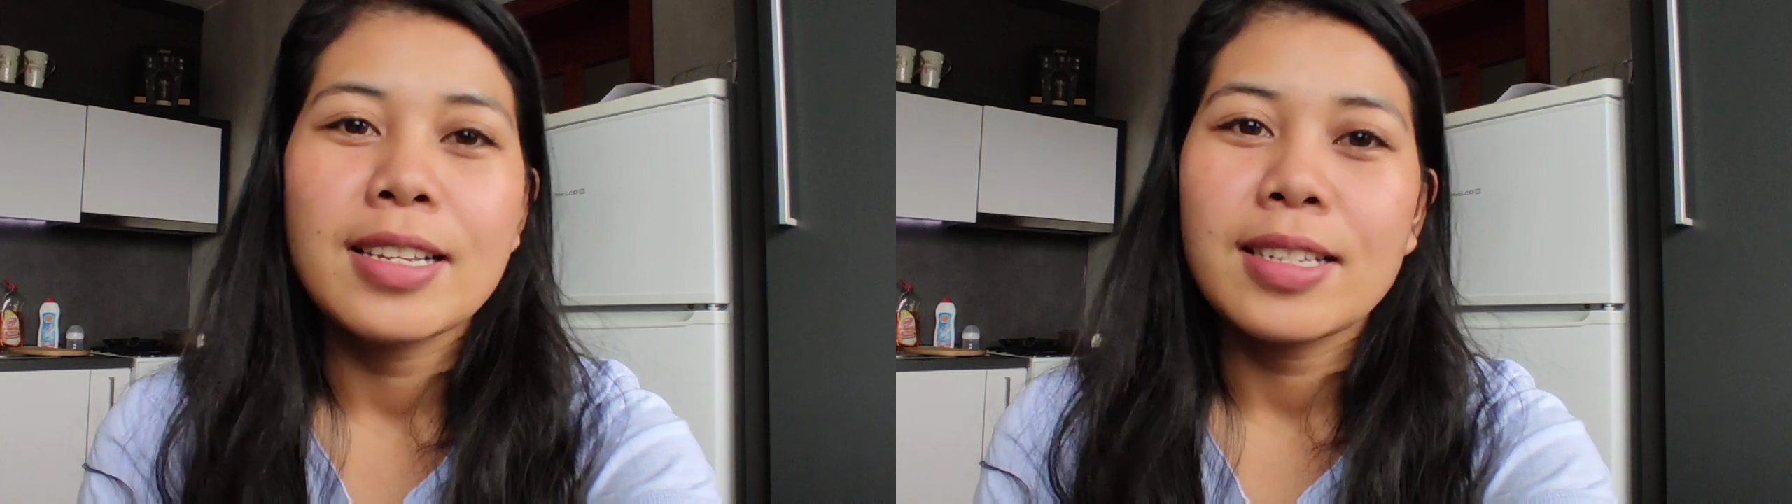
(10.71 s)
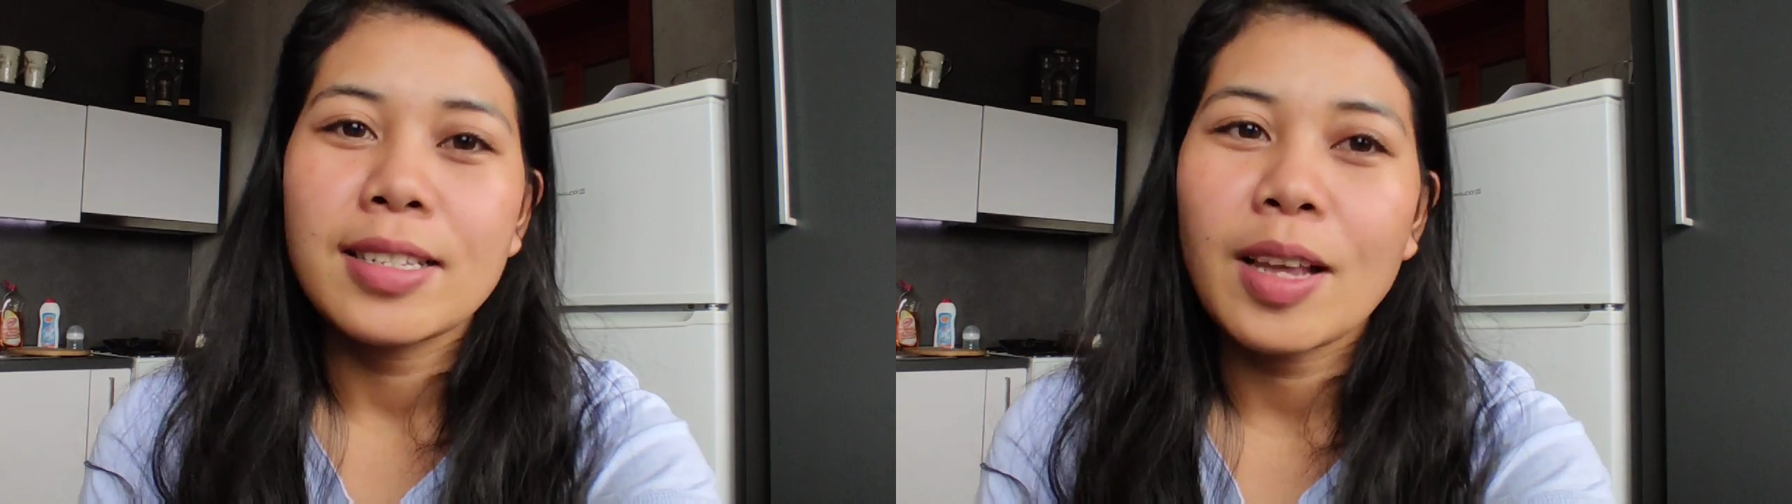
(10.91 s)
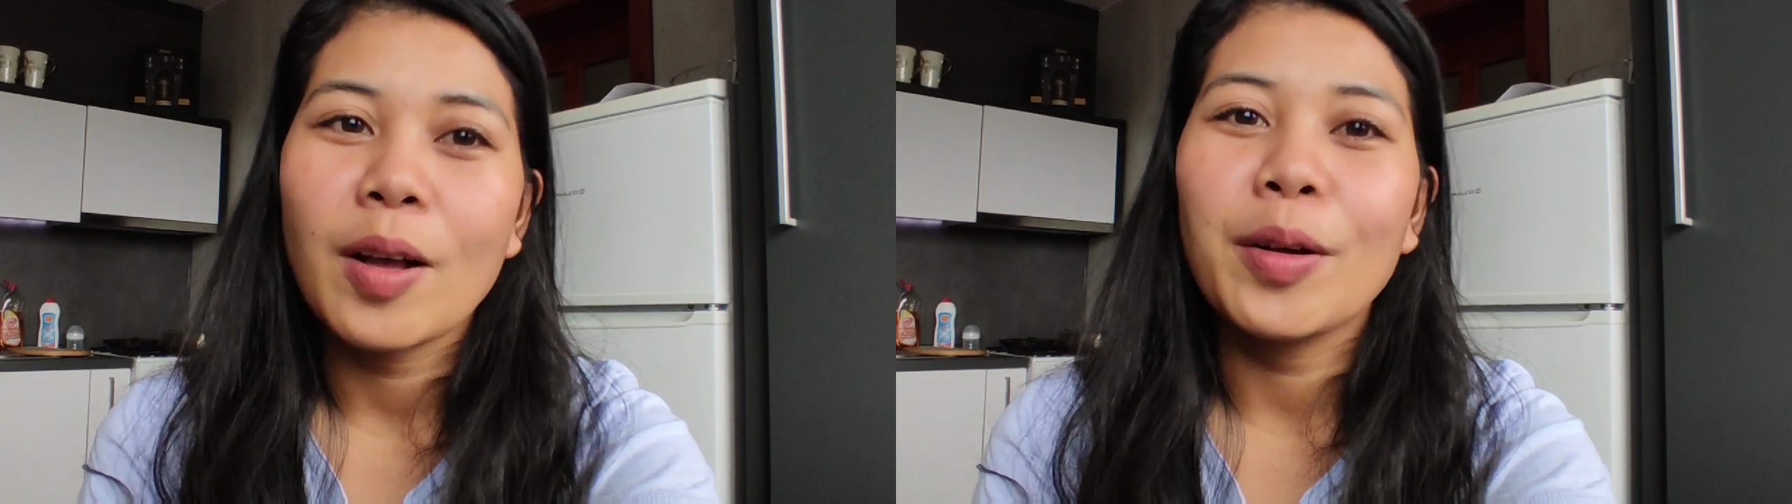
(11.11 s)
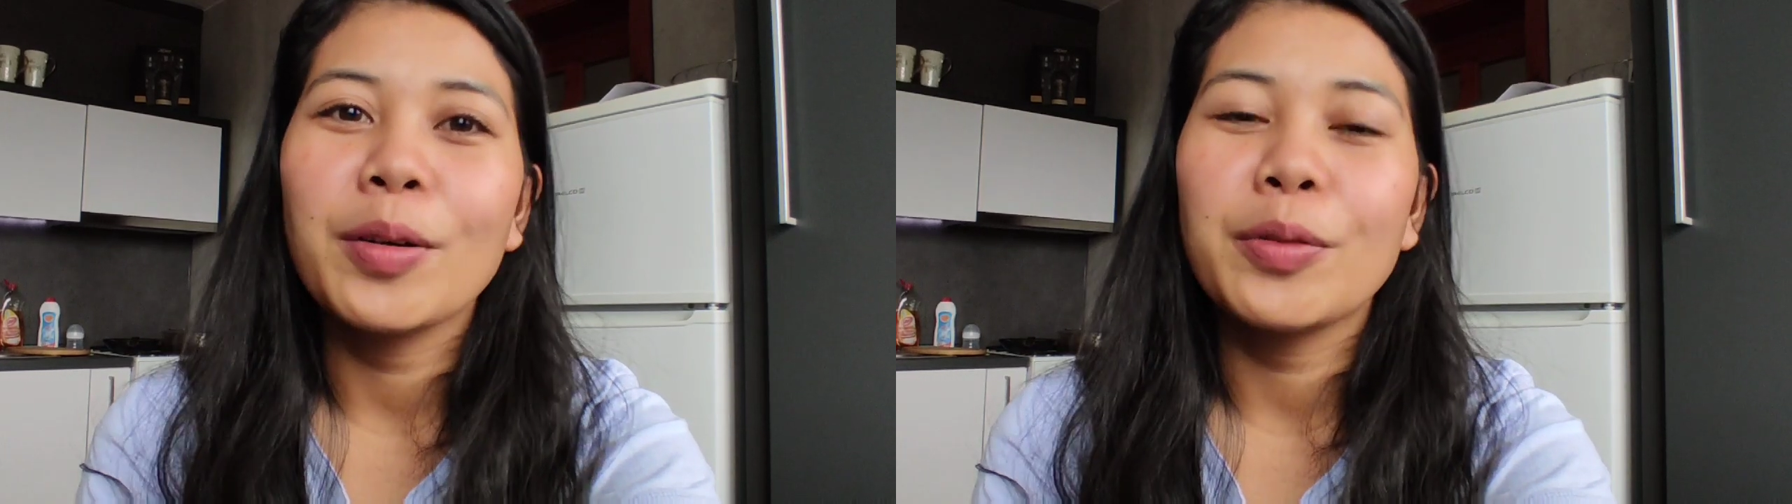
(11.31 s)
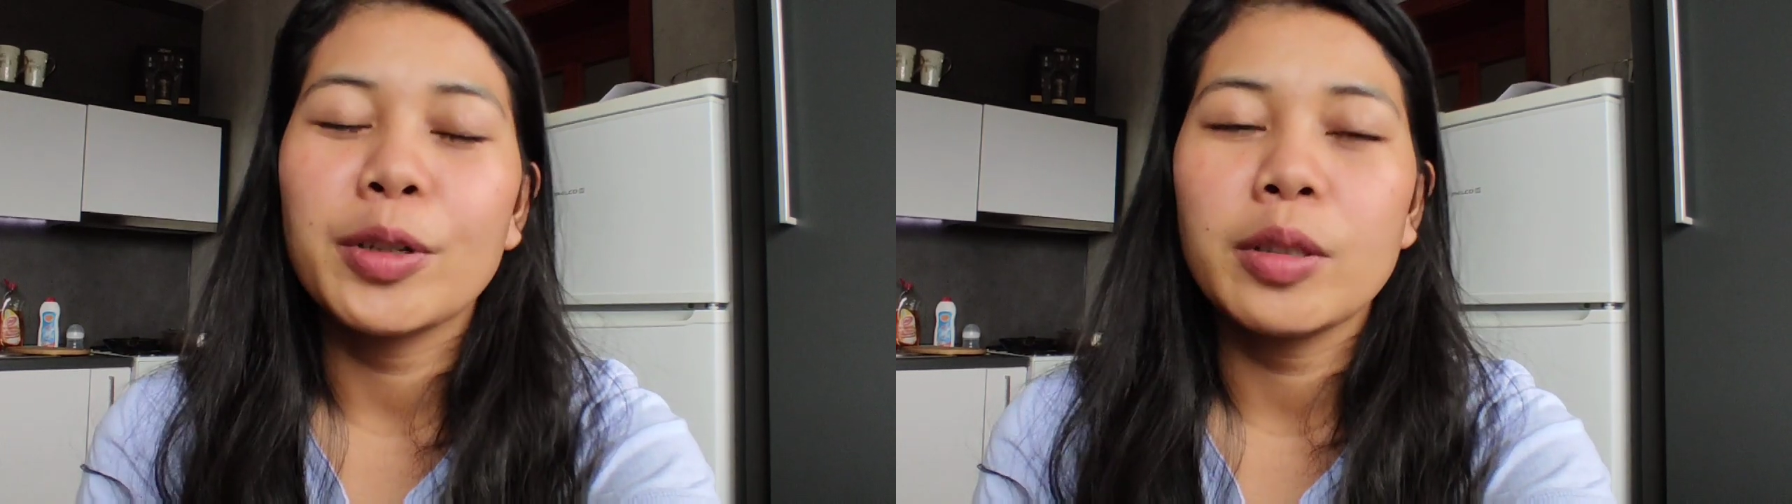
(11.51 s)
So for